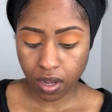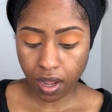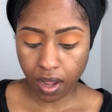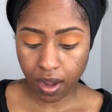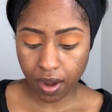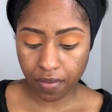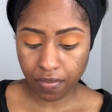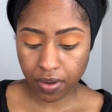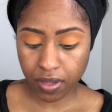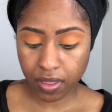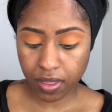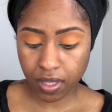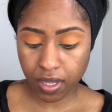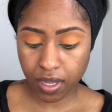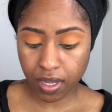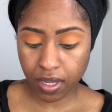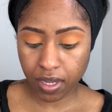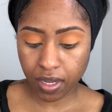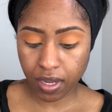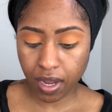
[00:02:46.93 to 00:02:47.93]

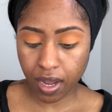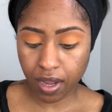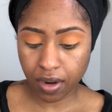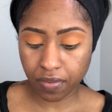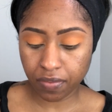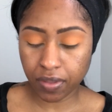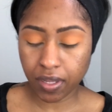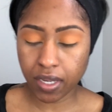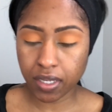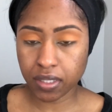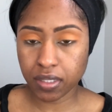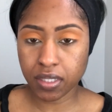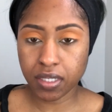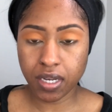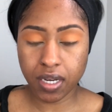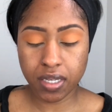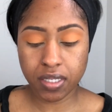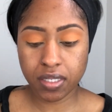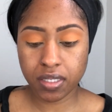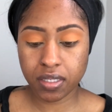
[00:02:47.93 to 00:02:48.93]
Everything kind of like
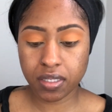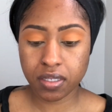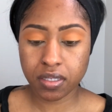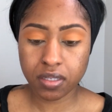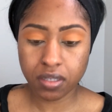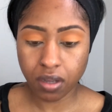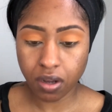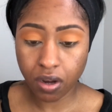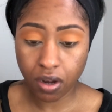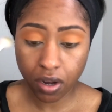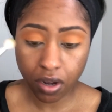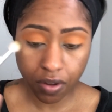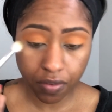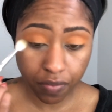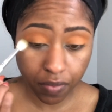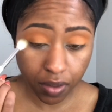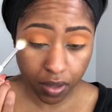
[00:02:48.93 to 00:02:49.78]
dusts off